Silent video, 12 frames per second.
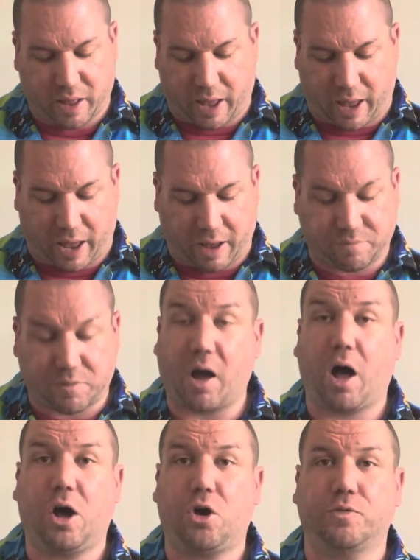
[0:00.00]
There
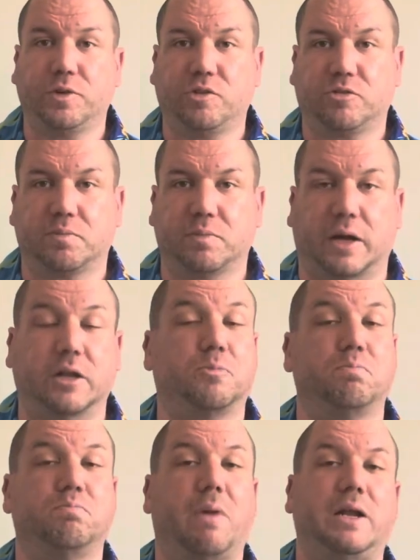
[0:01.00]
are others, and there's
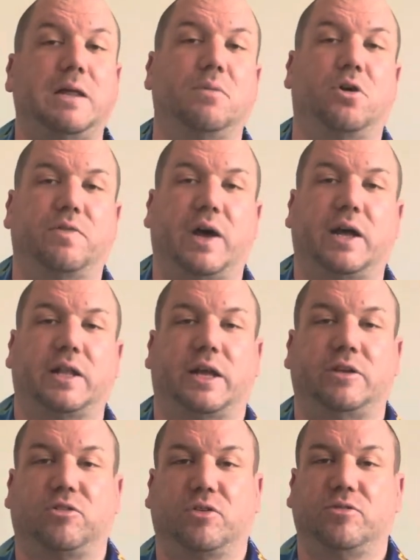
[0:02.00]
many more that
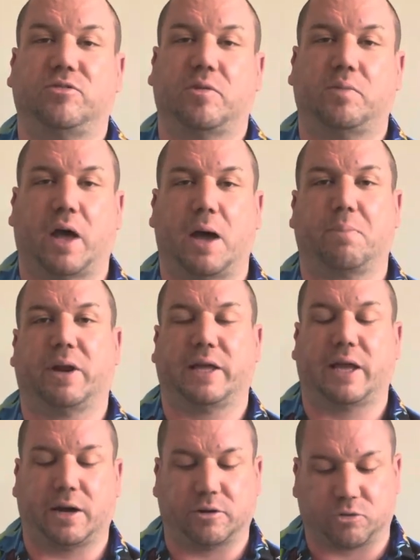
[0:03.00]
Elaine's looking to bring
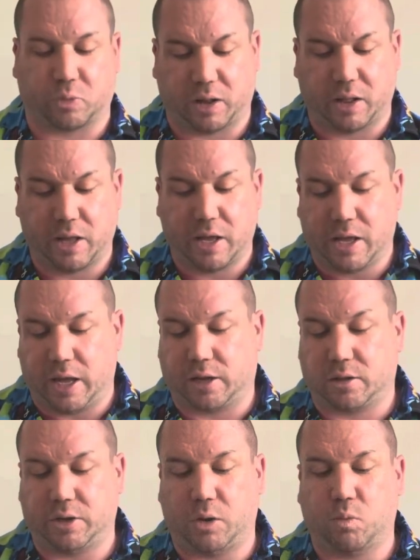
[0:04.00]
out as well,
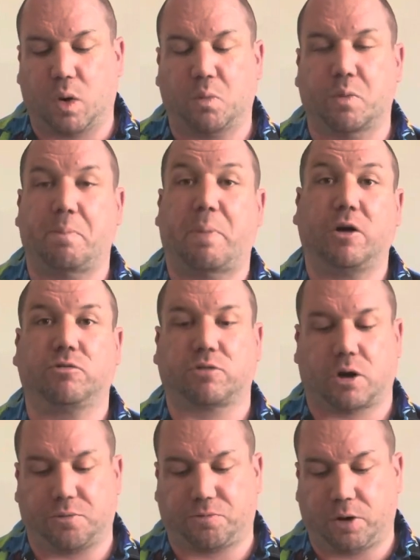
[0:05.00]
including one with
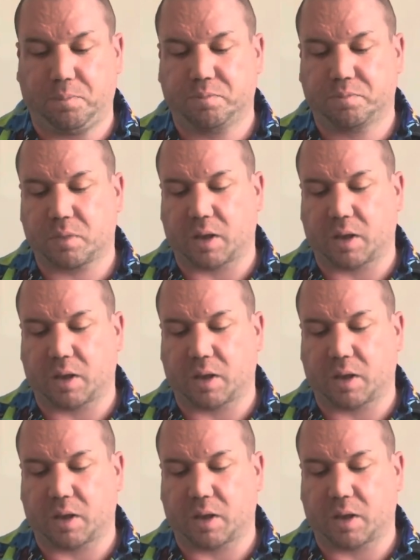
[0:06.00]
Belgrove rum.